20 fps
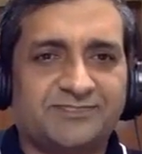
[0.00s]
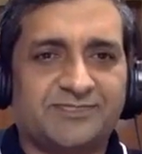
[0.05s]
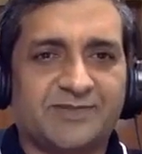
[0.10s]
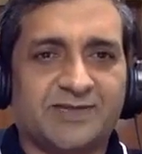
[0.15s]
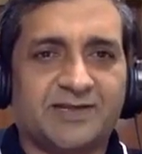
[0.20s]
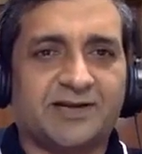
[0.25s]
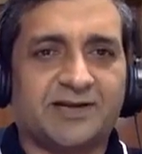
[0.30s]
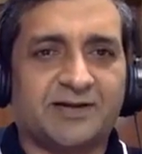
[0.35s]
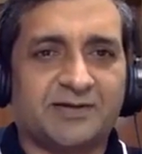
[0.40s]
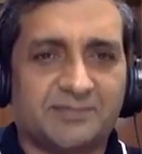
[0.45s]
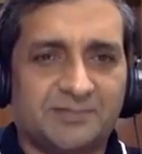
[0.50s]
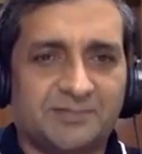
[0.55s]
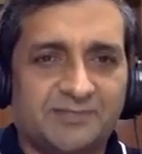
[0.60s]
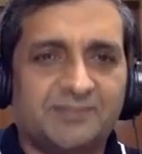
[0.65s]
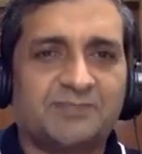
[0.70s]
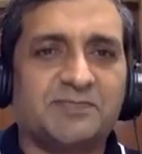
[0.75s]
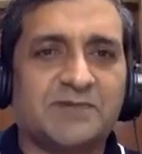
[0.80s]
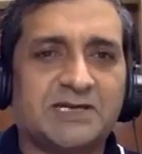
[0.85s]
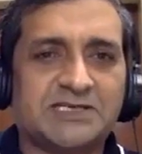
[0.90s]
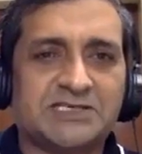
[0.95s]
There are a
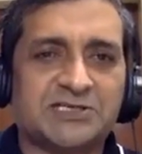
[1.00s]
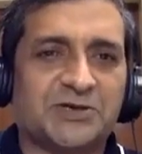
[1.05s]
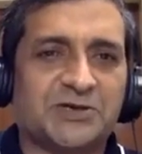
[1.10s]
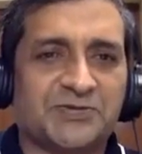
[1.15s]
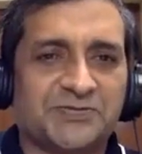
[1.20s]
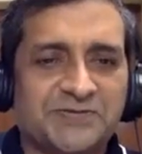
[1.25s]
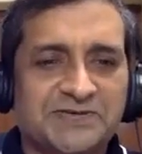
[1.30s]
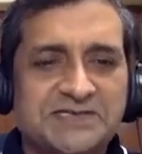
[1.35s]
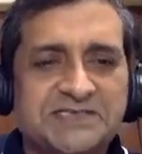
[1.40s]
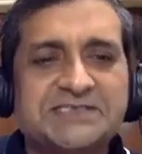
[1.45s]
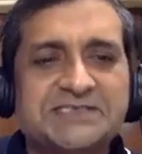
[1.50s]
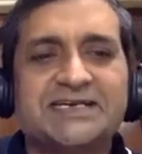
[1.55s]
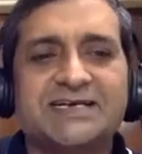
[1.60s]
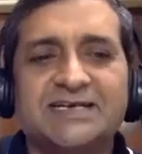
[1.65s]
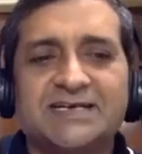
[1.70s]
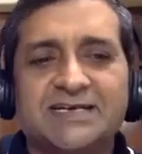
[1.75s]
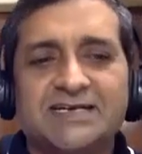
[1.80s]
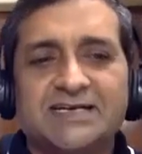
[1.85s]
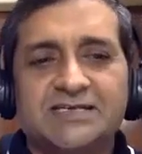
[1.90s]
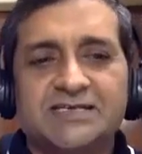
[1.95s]
mixture of it.
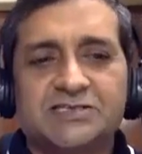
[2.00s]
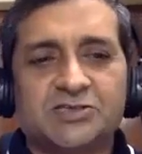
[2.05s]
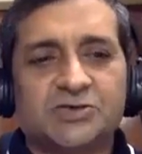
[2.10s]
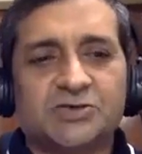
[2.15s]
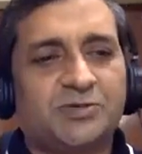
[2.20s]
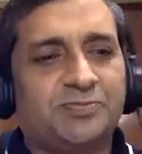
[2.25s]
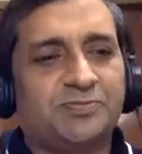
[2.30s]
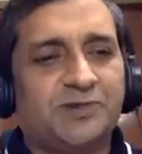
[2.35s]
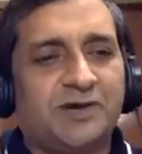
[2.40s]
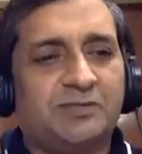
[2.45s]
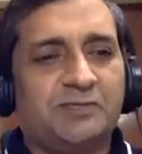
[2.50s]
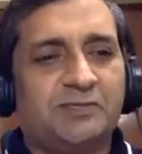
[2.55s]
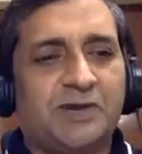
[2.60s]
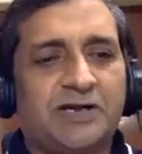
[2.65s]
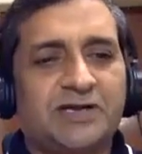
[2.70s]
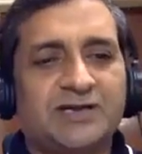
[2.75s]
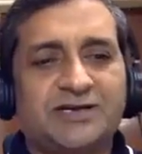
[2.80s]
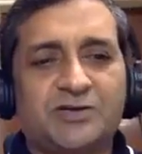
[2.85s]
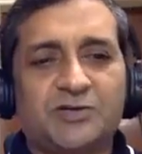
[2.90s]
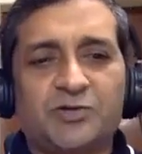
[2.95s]
So,
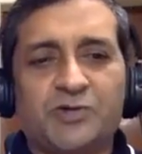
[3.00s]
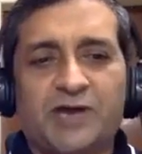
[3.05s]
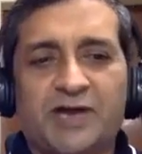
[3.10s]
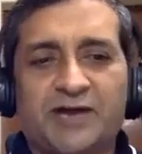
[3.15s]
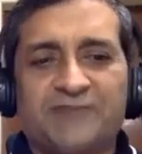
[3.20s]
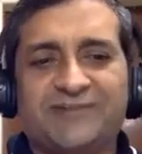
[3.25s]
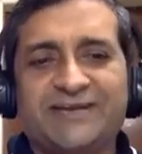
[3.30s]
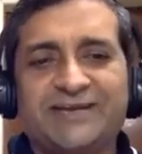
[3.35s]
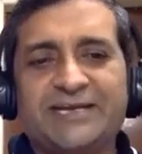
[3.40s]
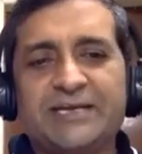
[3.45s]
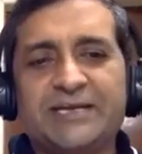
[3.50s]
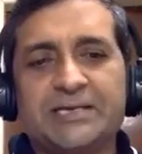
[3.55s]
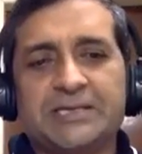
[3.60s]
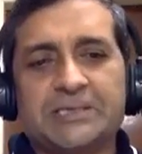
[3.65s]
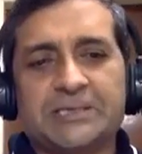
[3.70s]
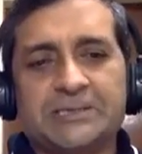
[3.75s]
Mark, do you have any?